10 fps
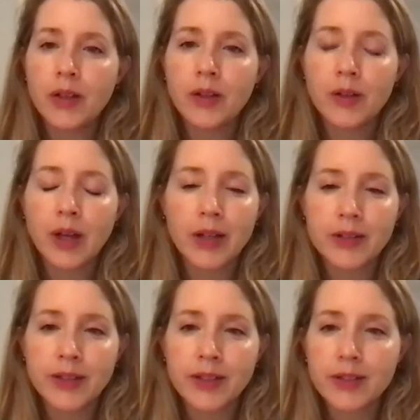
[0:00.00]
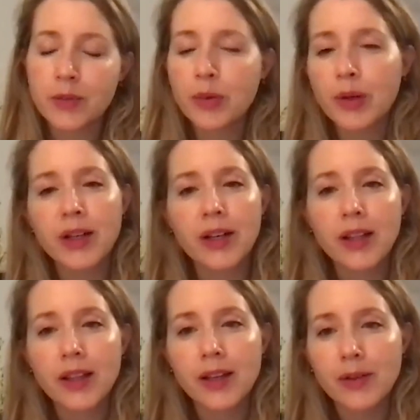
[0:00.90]
Thank you. Yeah, it's an excellent point, and I
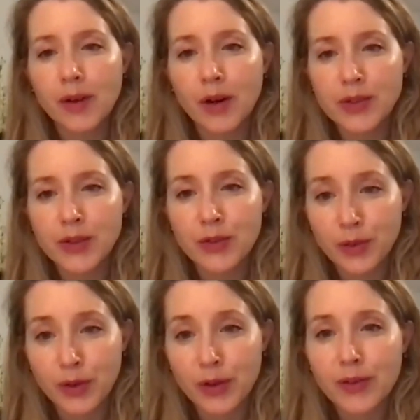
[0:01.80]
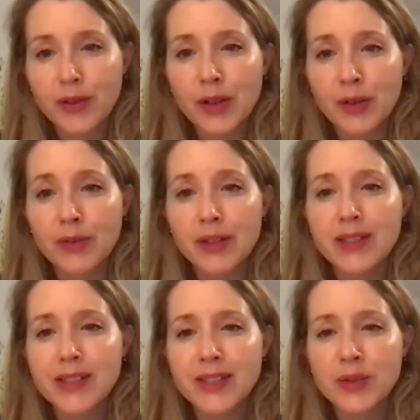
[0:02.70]
think also for you know the
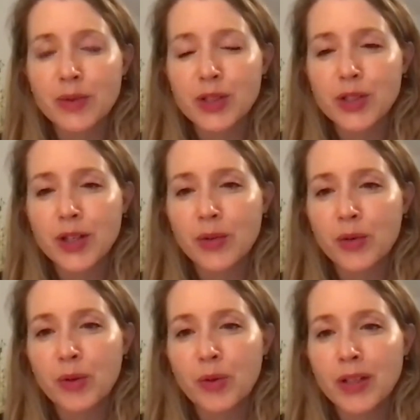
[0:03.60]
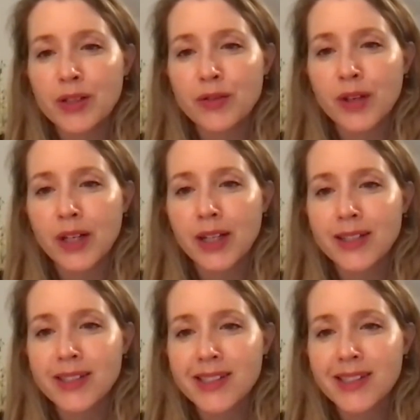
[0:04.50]
extent to which China will be willing to
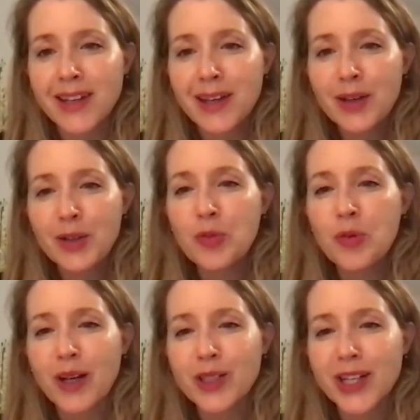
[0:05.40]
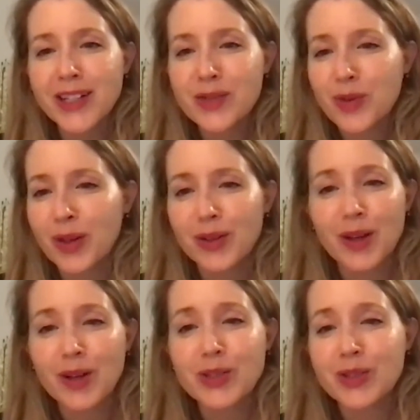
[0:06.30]
finance new projects, whether
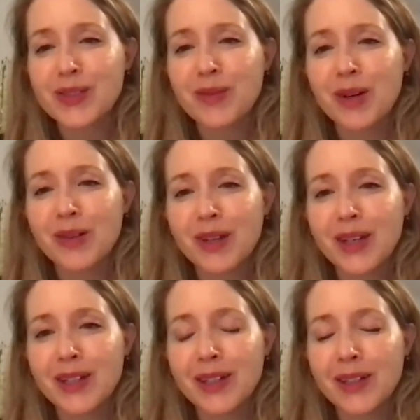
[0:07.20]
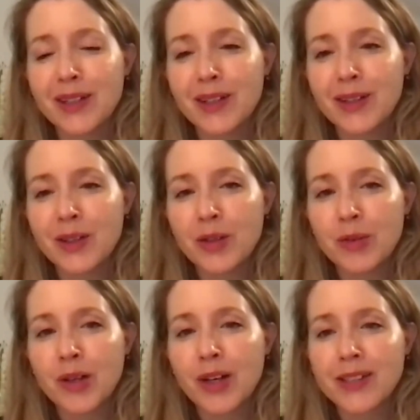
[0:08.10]
large or small, right, in in, in the
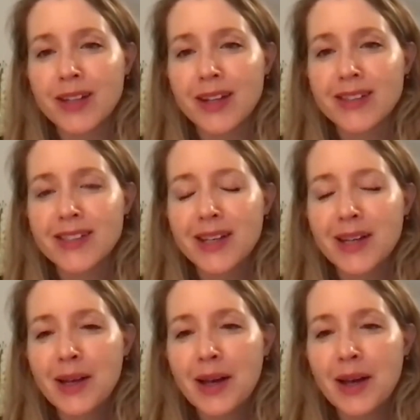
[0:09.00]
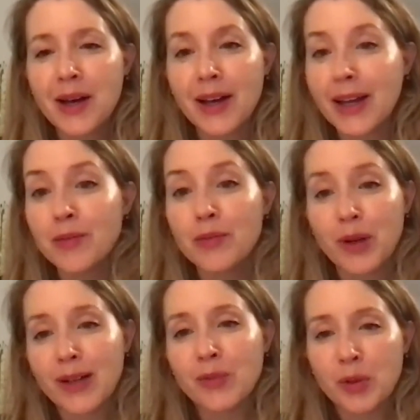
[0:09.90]
Cuban context, uh, and
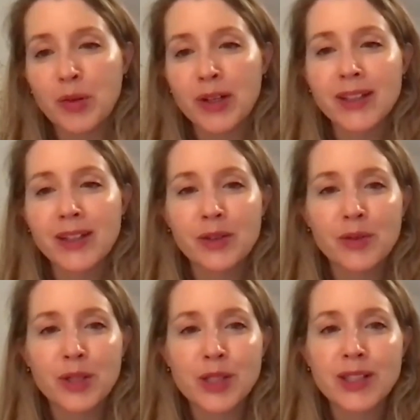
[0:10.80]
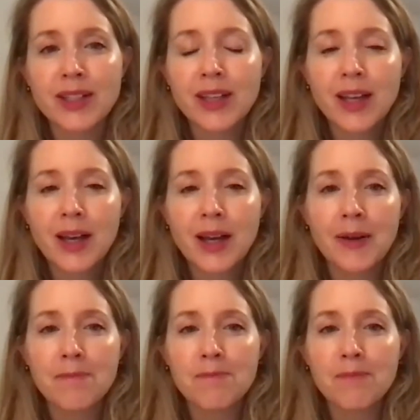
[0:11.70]
broad, more broadly in the region.
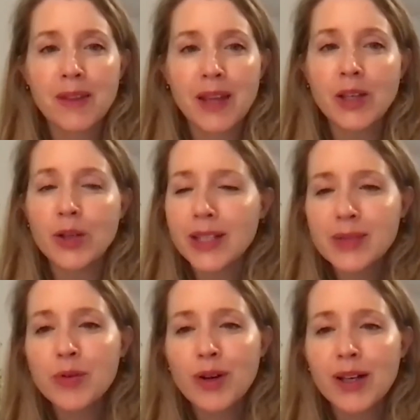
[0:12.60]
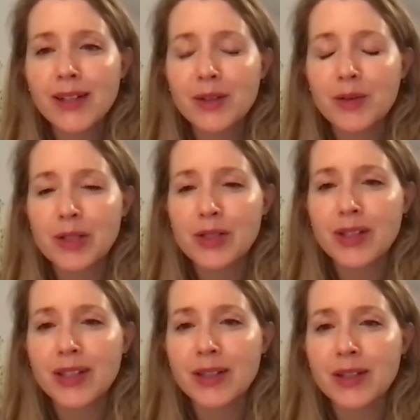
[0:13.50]
Um, thank you. Let's move on a little bit to
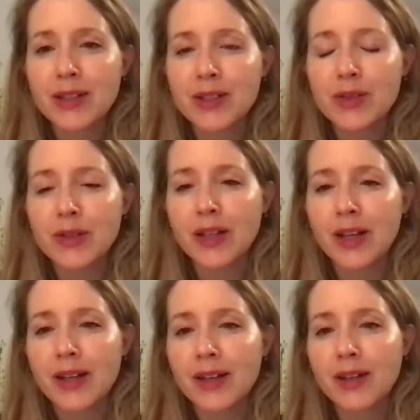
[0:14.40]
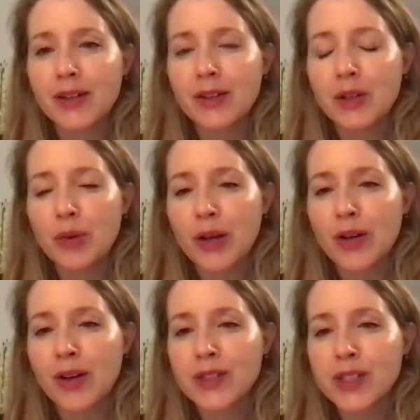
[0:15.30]
the to an uh, you know broader
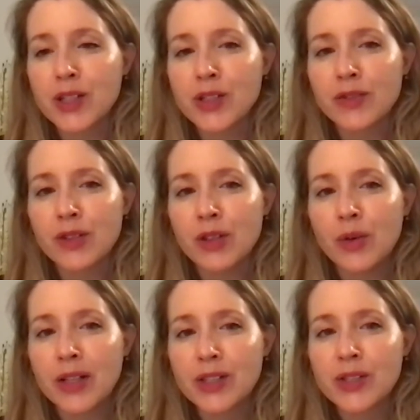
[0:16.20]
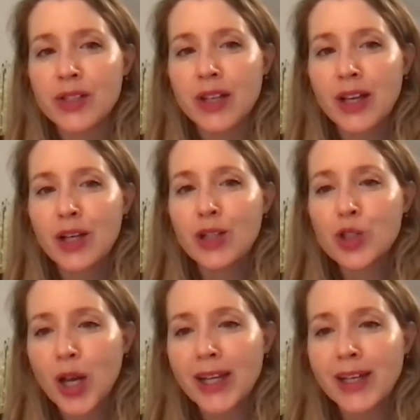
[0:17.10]
conversation of the U.S.
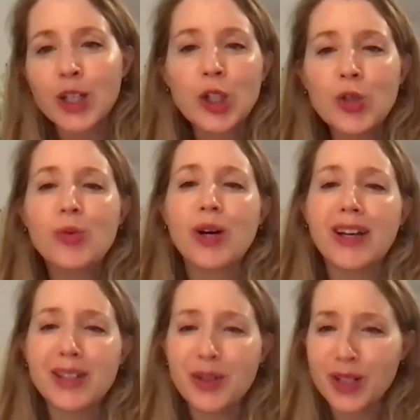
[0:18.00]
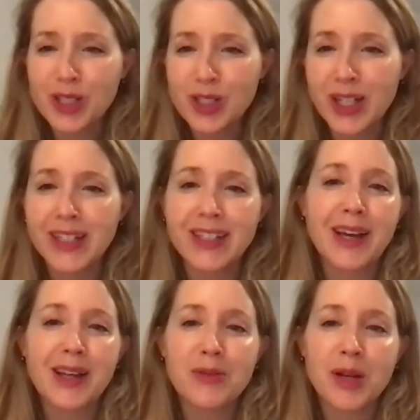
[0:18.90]
China, Cuba, U.S. China,
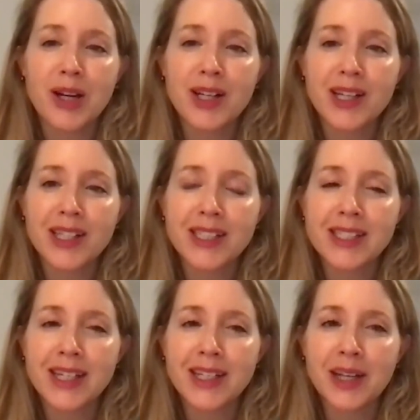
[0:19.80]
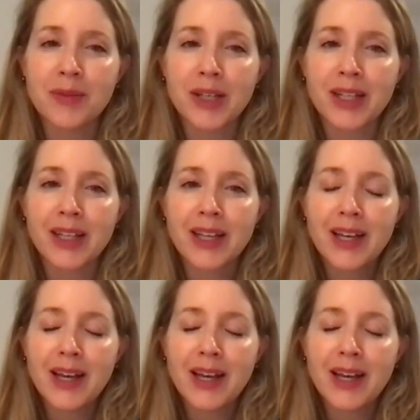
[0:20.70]
Latin America dynamic.